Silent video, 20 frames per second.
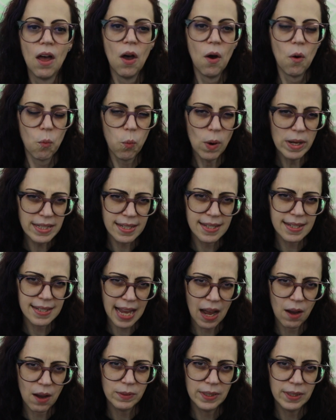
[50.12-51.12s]
What
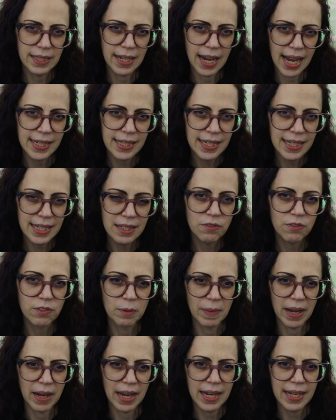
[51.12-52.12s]
sound did I need
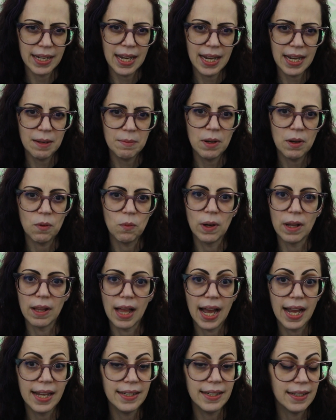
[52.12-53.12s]
for my game? Well,
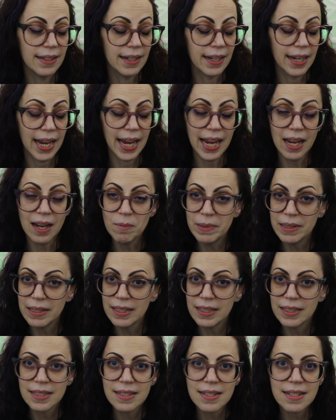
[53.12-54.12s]
I needed
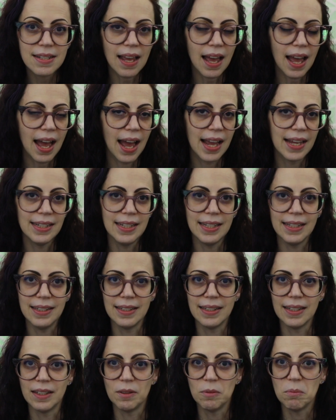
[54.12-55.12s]
ambience, I
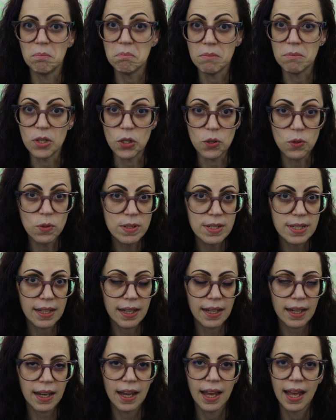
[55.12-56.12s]
needed
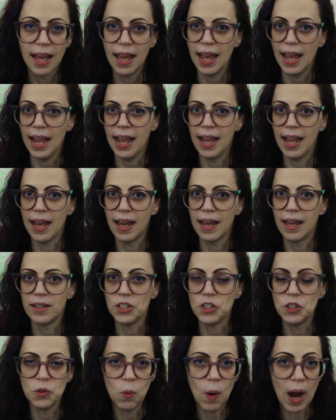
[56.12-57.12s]
music
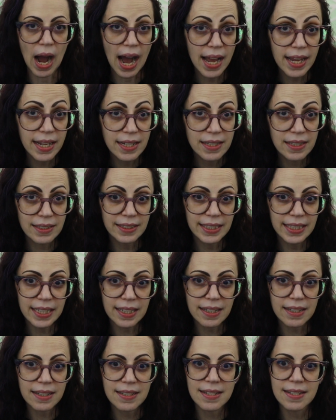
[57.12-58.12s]
and UI
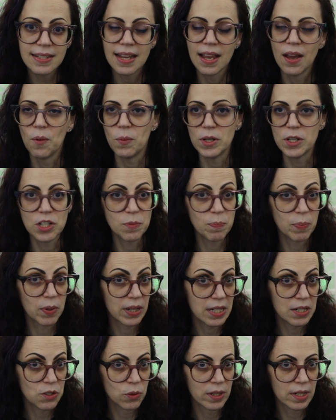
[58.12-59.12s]
clicks, which is
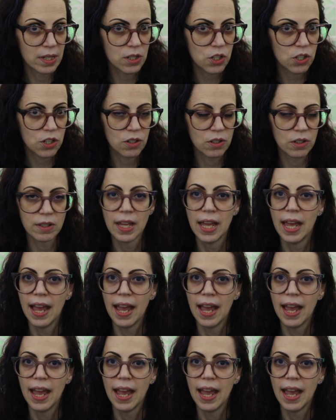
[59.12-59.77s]
pretty traditional,